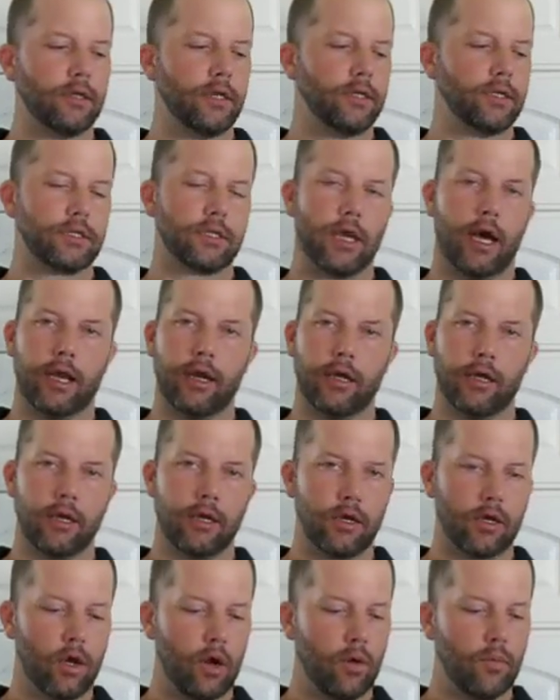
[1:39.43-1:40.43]
It's not
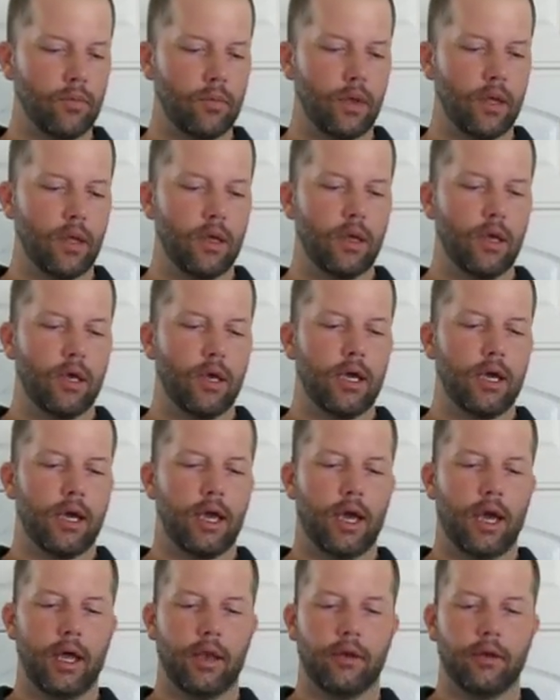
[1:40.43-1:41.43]
honeycomb,
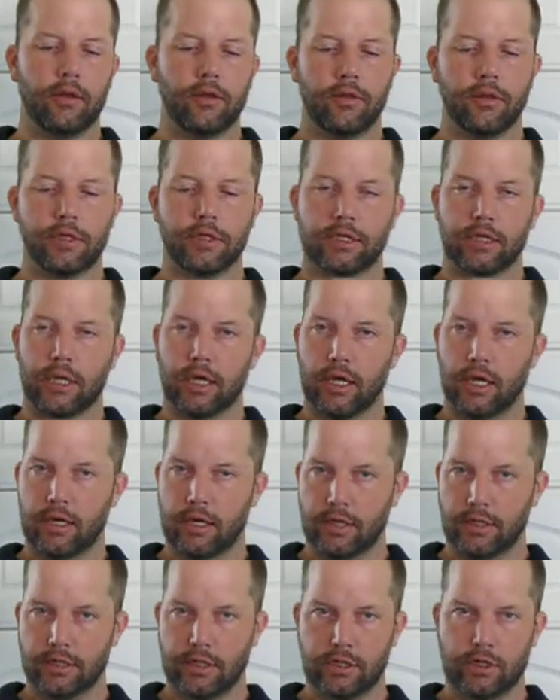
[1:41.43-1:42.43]
and the skin
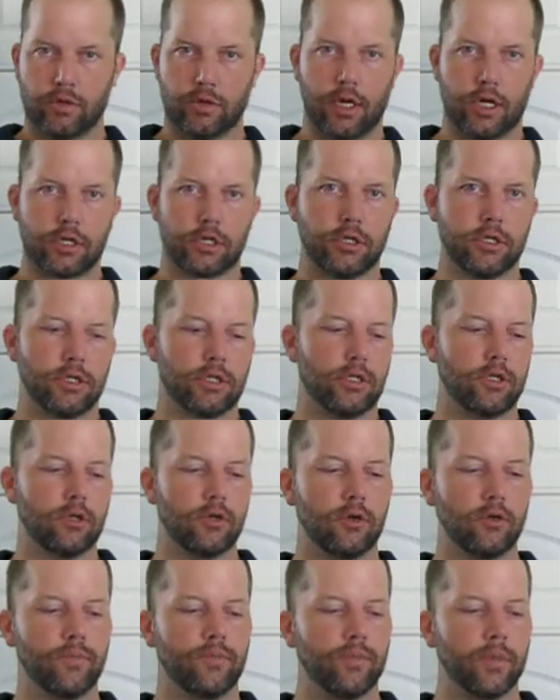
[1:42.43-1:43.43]
is a structure
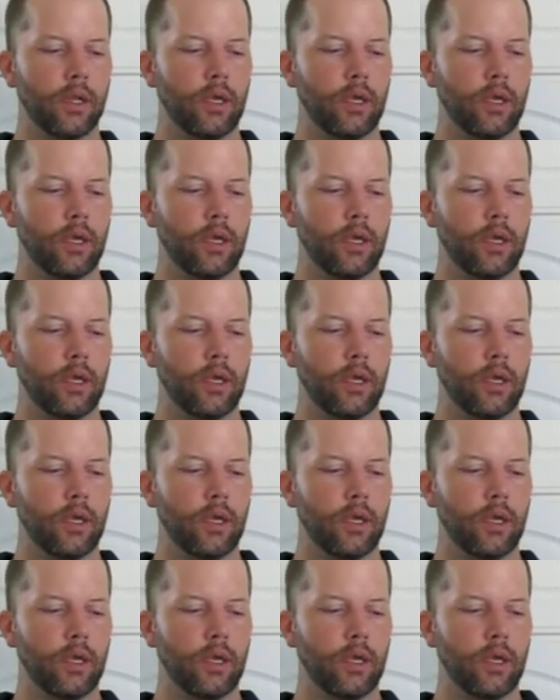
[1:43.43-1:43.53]
too.